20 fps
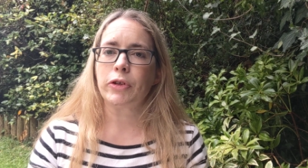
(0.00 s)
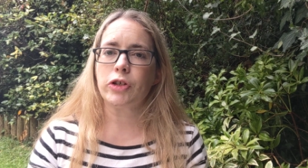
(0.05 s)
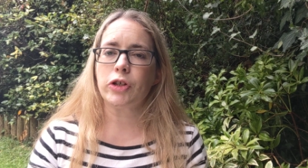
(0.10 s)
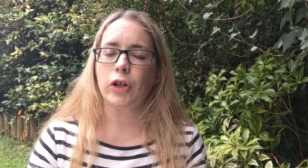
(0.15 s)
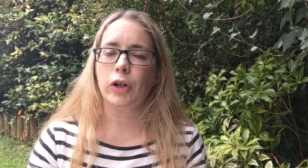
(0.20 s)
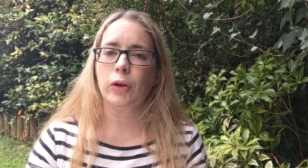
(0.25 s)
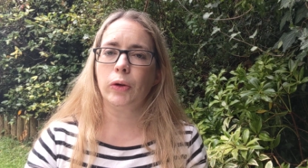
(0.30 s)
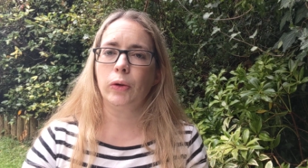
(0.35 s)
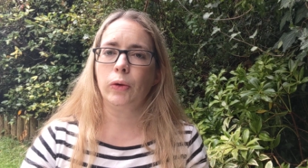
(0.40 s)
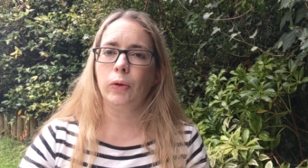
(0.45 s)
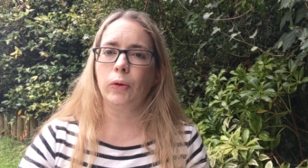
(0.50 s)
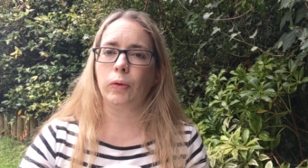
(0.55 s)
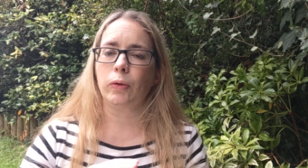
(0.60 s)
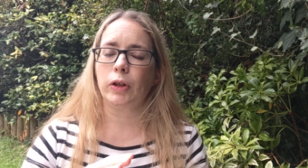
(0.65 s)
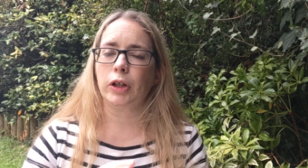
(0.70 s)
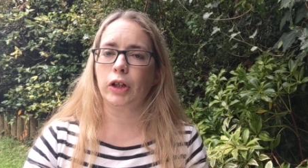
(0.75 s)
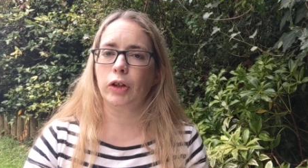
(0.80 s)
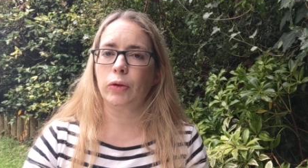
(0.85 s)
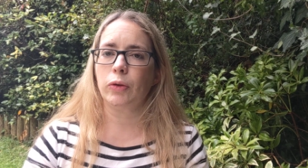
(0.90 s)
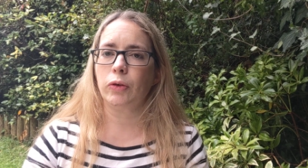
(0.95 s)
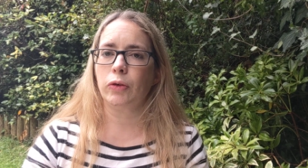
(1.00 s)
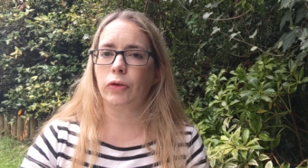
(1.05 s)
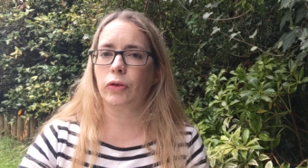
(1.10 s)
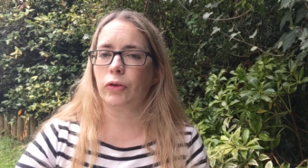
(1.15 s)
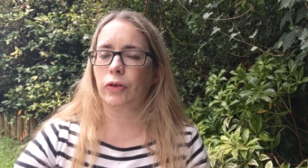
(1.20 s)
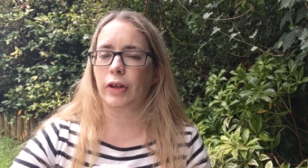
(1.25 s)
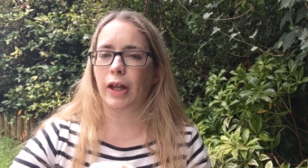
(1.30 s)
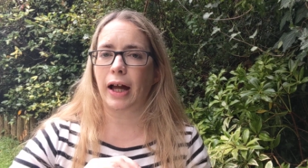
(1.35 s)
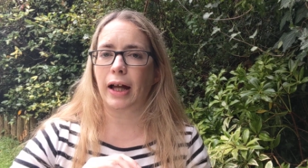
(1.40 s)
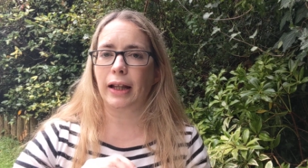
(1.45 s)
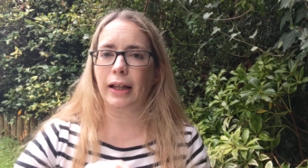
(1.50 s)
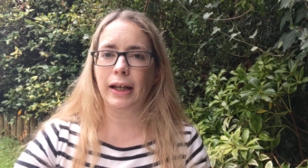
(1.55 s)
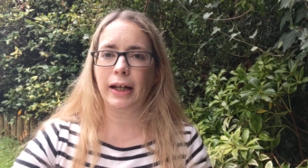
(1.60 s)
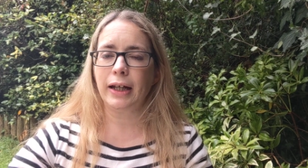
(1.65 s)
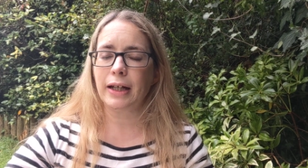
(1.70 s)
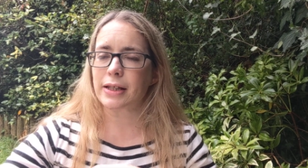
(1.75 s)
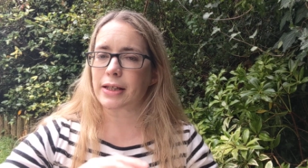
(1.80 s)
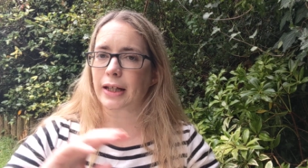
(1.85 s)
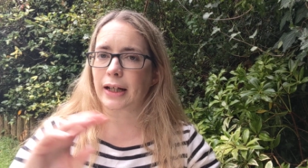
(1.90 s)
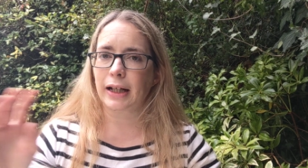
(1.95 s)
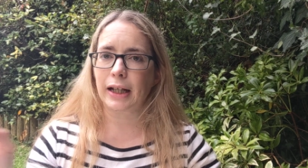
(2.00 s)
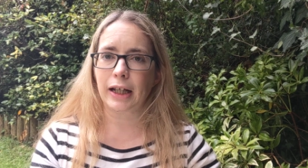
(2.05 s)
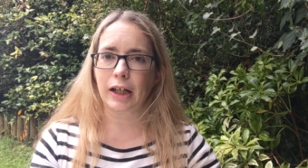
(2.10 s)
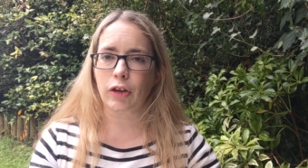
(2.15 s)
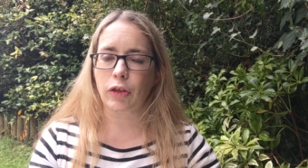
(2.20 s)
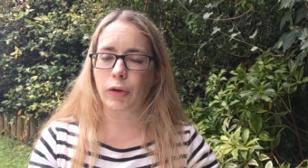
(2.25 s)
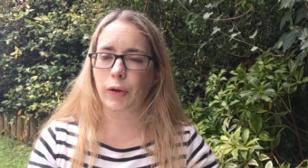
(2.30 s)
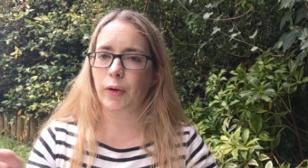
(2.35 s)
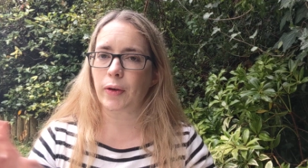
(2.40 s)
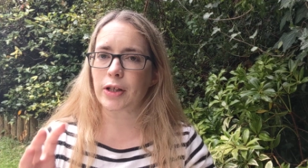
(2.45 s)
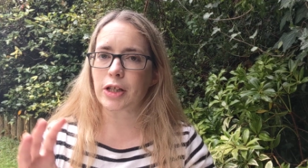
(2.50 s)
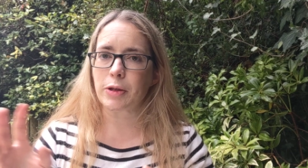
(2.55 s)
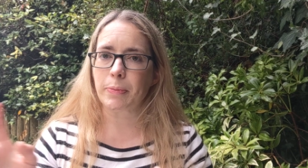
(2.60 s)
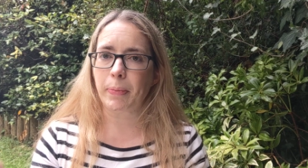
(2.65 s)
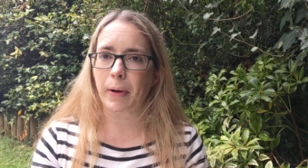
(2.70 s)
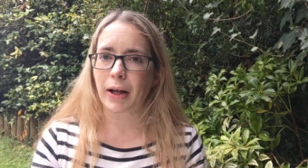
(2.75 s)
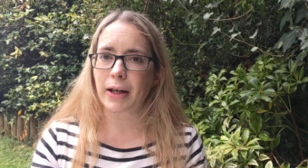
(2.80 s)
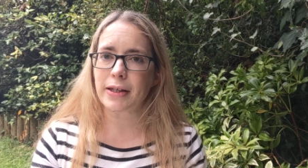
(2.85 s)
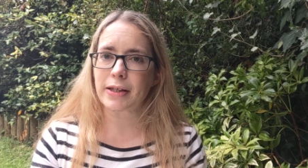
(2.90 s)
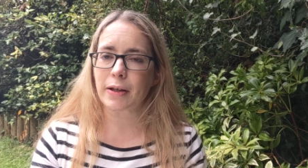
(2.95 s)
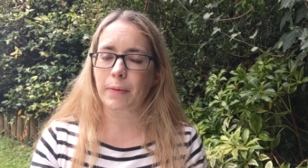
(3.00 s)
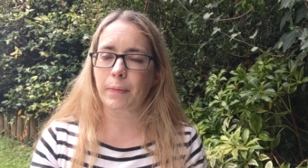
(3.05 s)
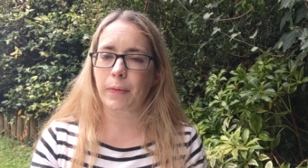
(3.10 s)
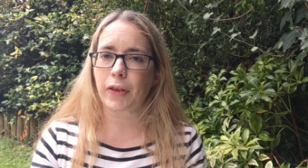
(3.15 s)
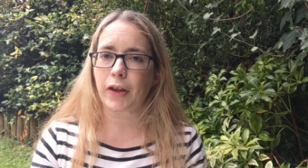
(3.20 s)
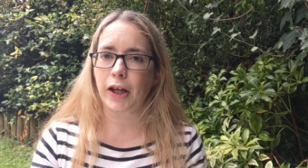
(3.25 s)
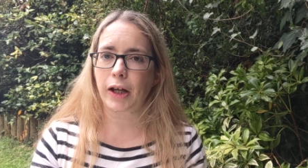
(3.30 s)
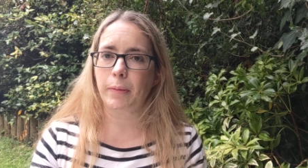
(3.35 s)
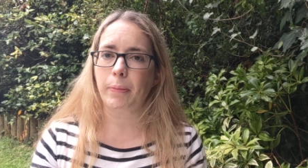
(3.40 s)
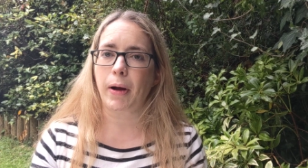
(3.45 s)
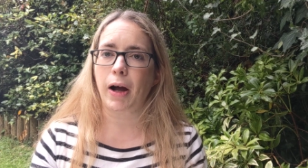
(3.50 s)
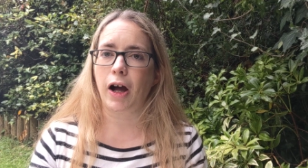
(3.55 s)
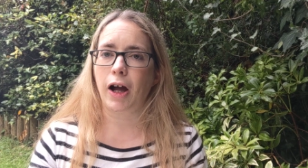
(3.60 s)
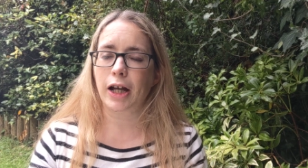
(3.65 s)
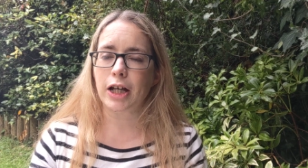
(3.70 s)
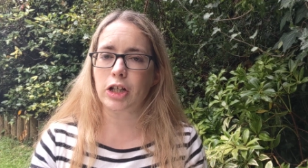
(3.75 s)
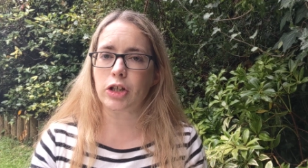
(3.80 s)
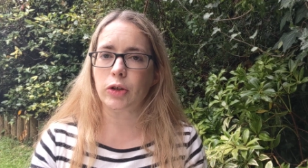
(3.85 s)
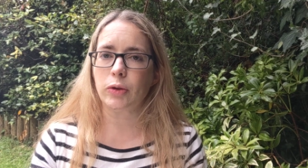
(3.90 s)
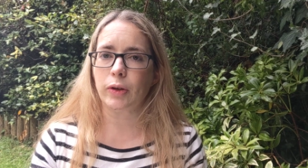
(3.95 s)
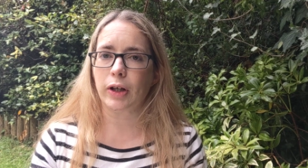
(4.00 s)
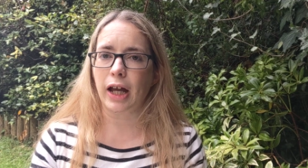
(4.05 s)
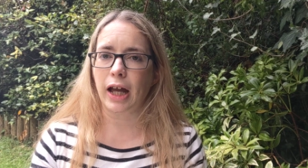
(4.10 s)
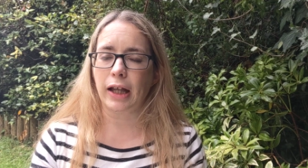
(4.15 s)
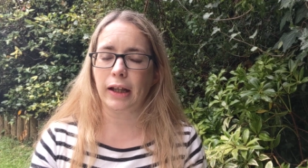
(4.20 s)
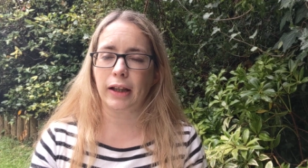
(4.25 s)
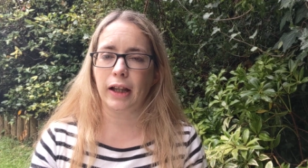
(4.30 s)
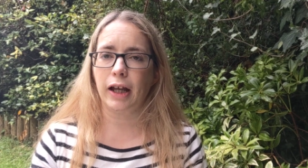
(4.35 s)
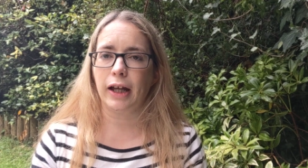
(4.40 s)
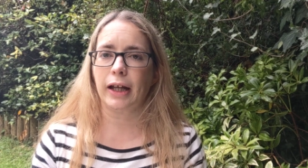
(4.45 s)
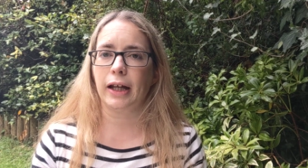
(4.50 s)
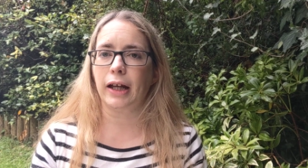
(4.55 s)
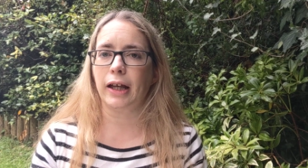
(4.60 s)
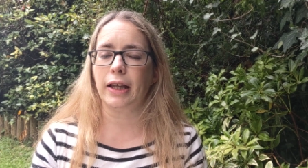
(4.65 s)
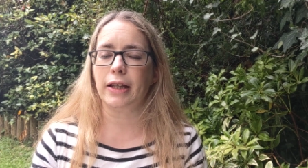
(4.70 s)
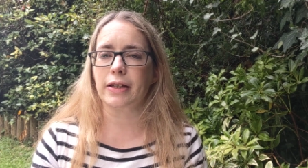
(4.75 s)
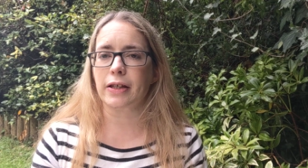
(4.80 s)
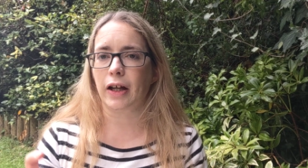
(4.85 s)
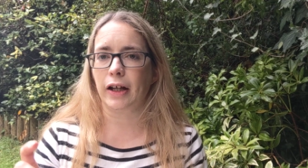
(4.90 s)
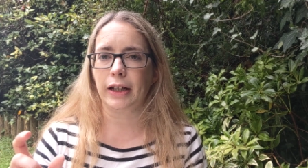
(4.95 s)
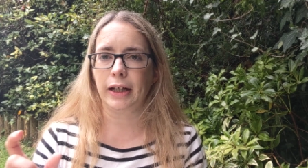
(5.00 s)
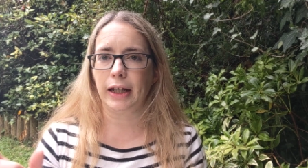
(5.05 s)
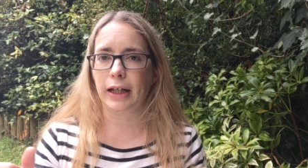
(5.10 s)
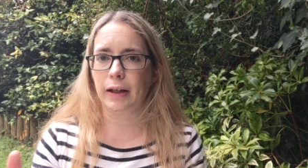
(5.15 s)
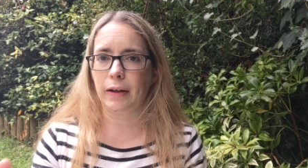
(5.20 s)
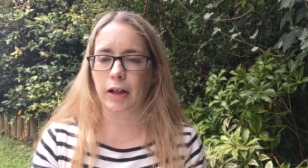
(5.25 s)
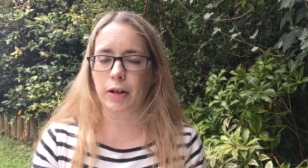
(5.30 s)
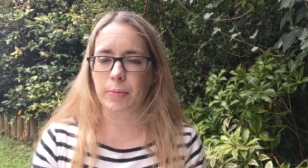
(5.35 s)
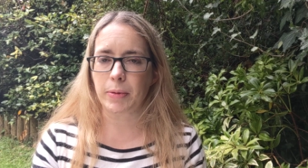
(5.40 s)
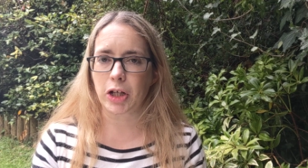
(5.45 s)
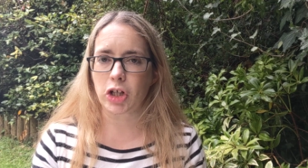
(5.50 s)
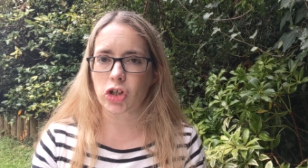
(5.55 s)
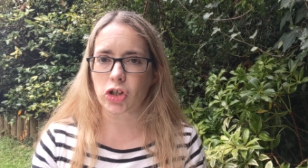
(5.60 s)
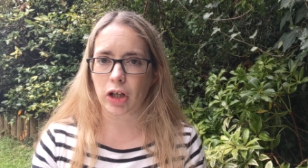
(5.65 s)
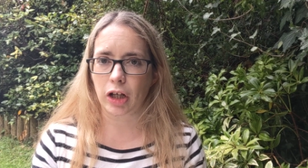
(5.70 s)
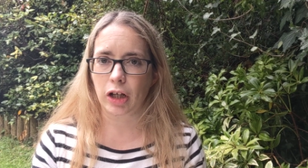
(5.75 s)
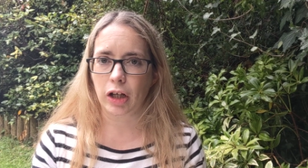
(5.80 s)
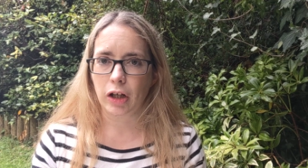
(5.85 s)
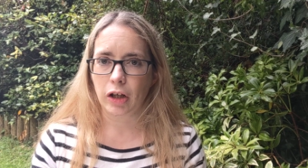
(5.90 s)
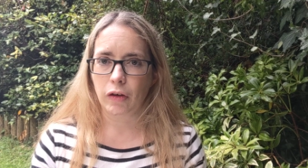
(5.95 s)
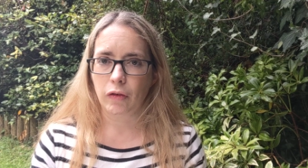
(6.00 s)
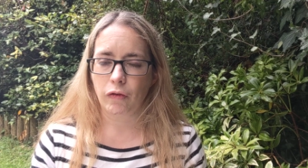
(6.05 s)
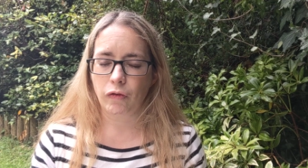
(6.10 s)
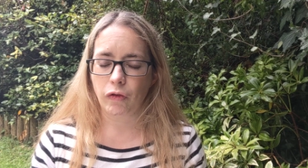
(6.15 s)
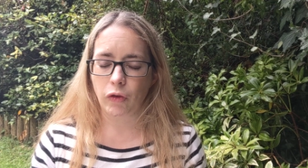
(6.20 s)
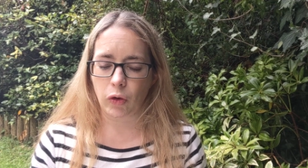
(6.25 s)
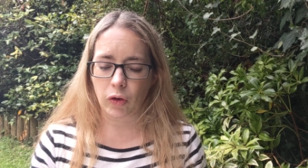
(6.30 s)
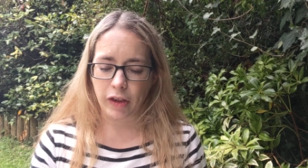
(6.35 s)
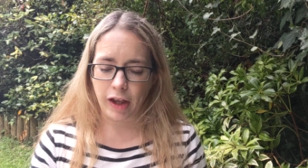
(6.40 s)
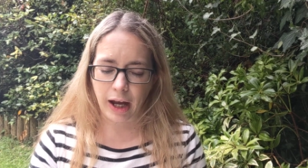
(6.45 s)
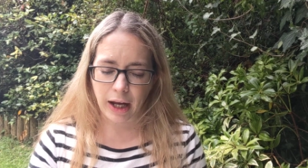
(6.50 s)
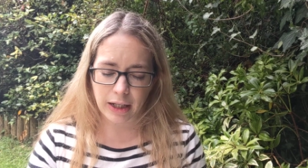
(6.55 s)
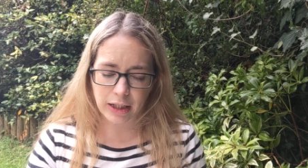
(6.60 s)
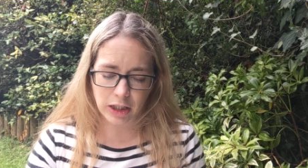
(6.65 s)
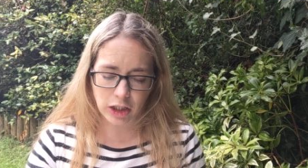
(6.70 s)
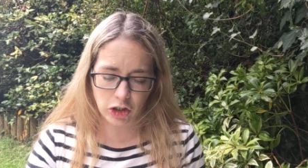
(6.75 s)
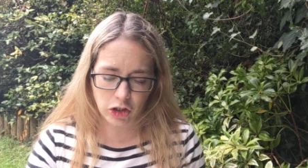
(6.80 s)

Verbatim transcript: to use that link to click through and to buy something, but I do get like a tiny commission for that.